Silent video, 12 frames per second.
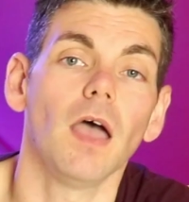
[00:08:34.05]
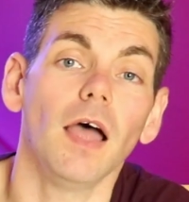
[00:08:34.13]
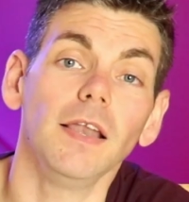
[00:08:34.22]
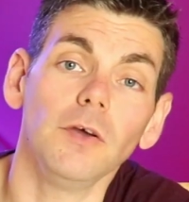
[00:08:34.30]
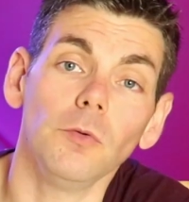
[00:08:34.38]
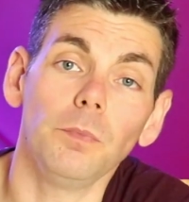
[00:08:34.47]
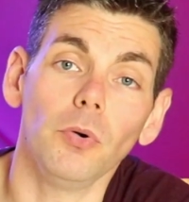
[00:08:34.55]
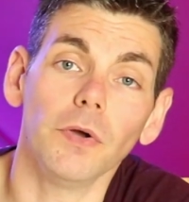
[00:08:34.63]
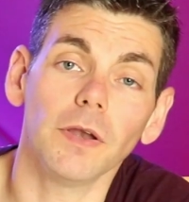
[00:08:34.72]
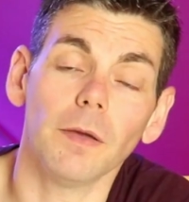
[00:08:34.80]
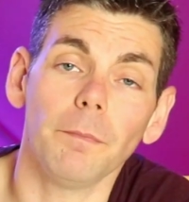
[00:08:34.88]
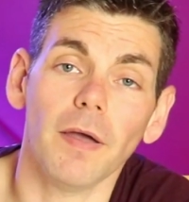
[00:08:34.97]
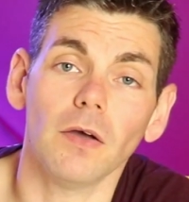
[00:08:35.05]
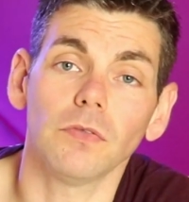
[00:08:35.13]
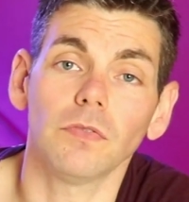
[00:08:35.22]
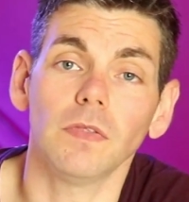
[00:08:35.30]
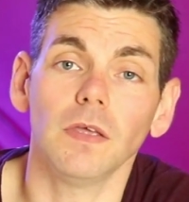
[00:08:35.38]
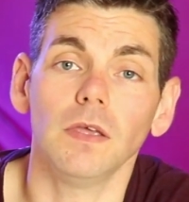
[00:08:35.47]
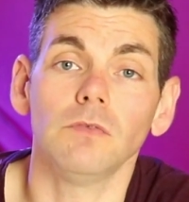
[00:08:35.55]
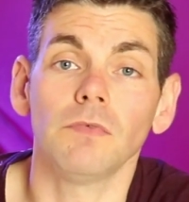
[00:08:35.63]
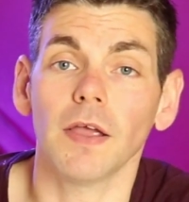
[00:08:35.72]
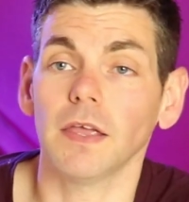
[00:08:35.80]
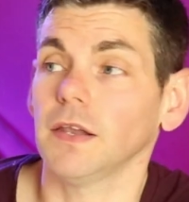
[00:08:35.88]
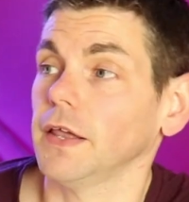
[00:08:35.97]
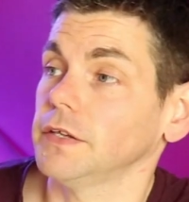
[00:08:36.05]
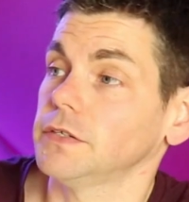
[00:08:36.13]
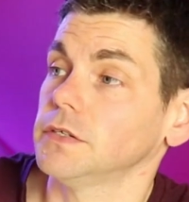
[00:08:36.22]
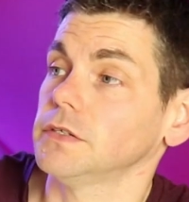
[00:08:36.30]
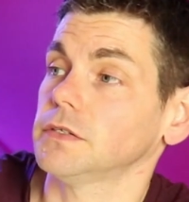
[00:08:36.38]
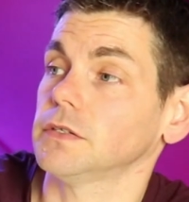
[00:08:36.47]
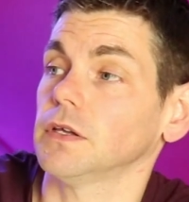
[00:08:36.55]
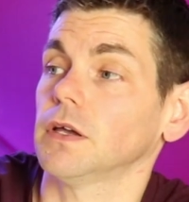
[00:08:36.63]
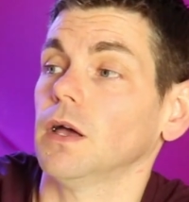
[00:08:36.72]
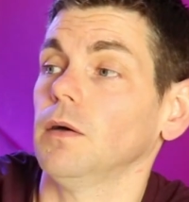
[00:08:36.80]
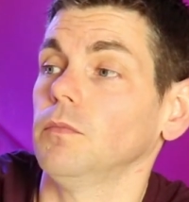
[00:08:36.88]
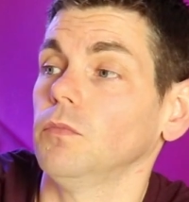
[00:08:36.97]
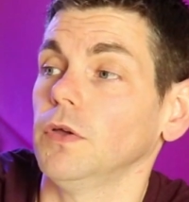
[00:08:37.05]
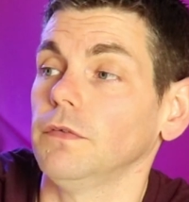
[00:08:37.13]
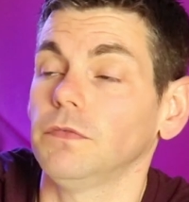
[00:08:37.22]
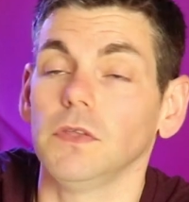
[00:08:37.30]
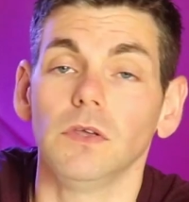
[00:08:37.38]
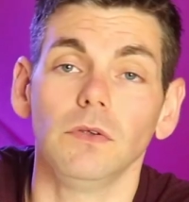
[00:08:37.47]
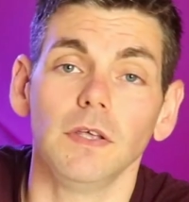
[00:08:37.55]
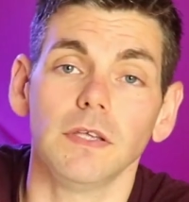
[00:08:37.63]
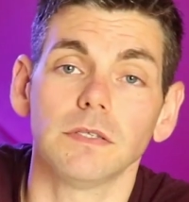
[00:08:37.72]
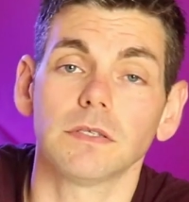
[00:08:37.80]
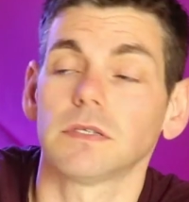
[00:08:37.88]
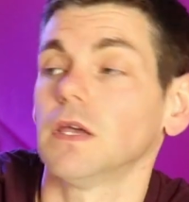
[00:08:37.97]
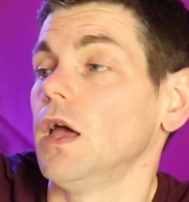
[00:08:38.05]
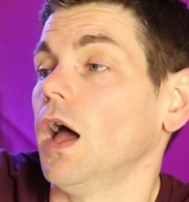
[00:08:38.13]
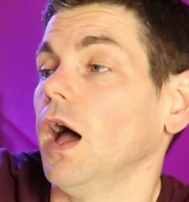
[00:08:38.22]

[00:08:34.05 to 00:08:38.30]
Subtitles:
A little point about the regulators that come with the units.